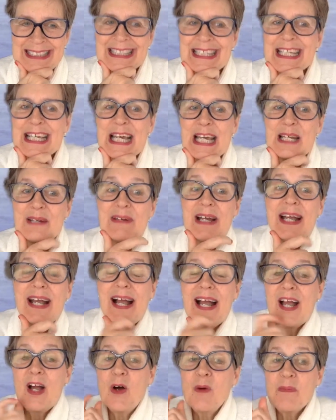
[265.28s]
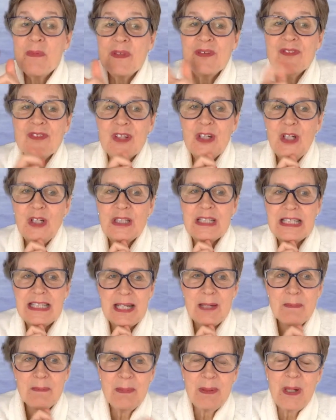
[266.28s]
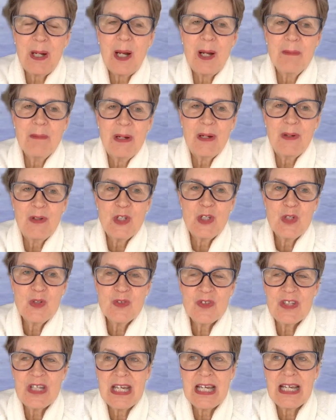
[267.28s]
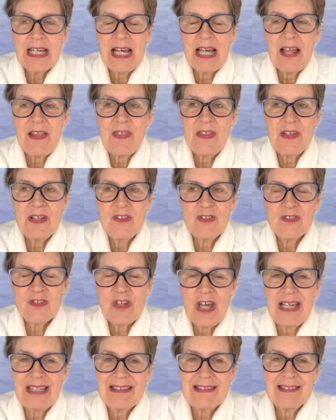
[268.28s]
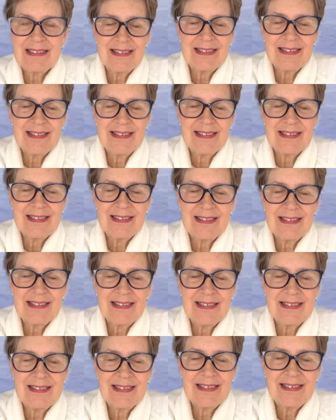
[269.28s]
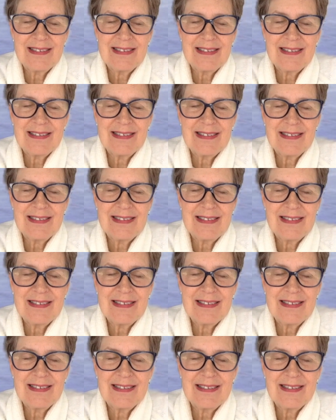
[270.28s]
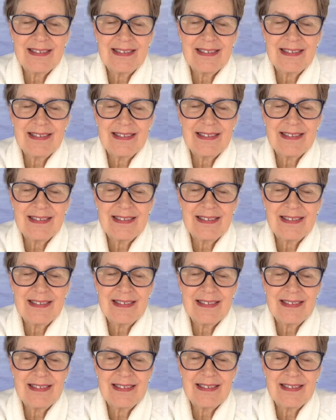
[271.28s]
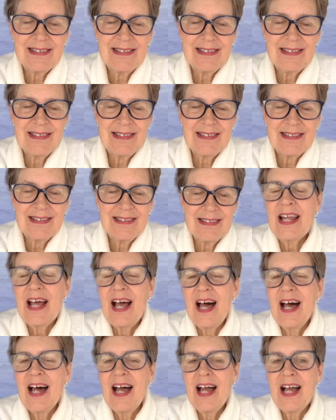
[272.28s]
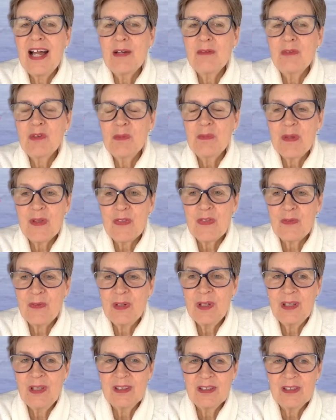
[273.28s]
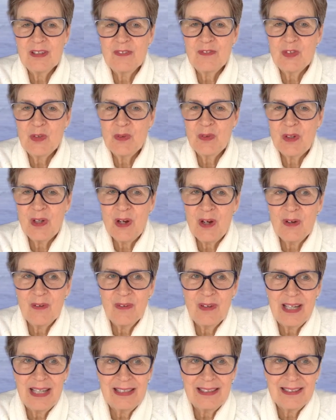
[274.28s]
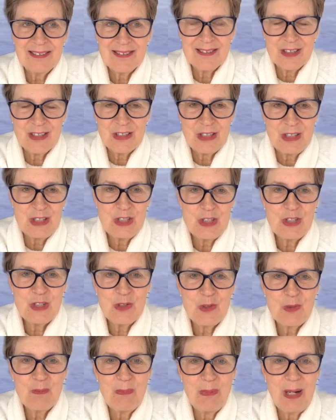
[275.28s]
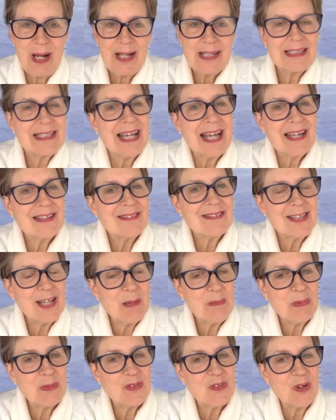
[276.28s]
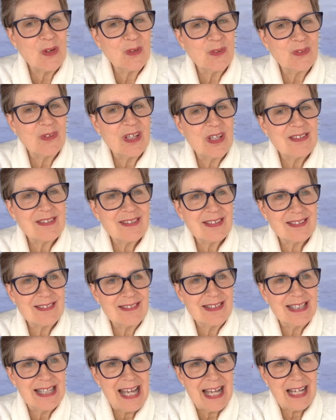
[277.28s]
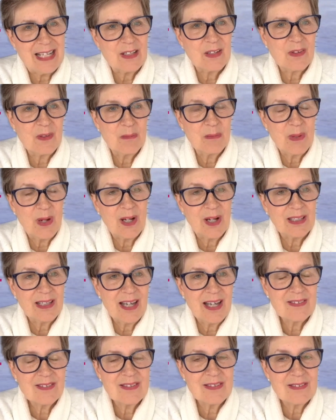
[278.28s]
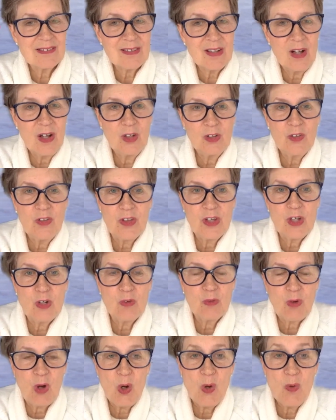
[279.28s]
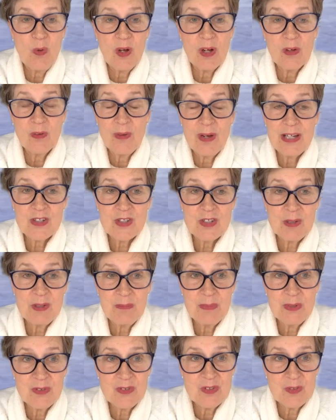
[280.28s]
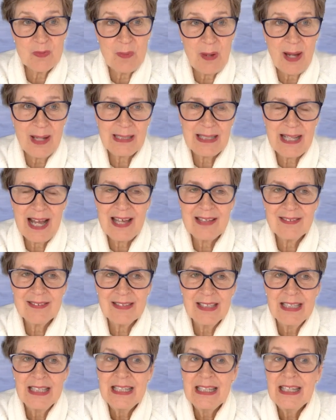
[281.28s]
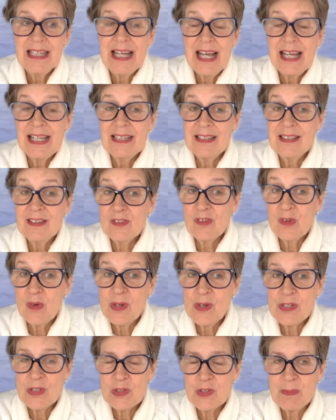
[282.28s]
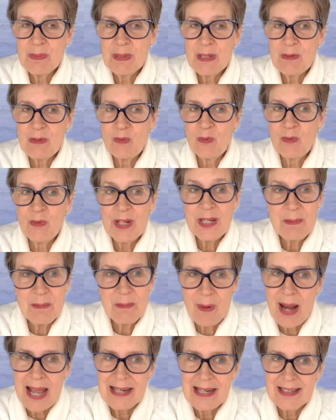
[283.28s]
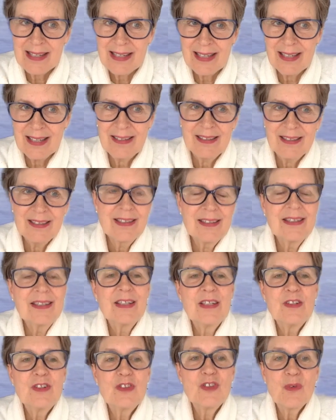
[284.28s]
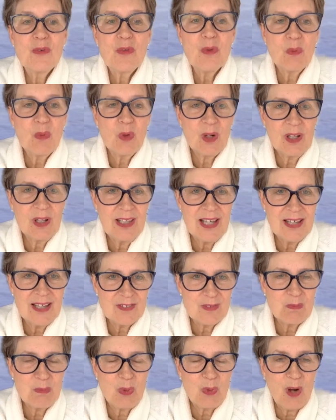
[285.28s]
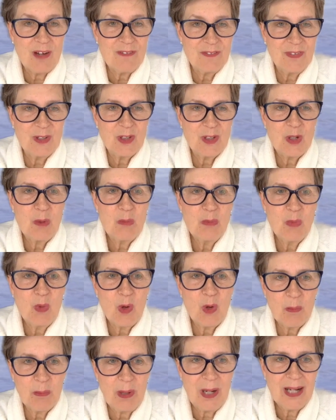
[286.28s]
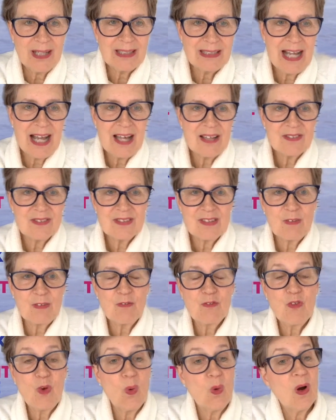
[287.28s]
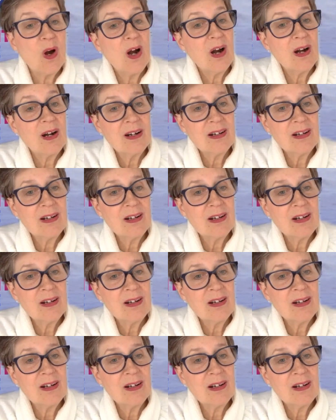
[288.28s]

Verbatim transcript: Anyway, I hope this little tip about using these six words has been helpful for you. And I would be thrilled if you would go and listen to podcast episode 68. The podcast is called the Grow Equation Business Podcast, and it is going to be rebranded to the Work Less Profit More podcast for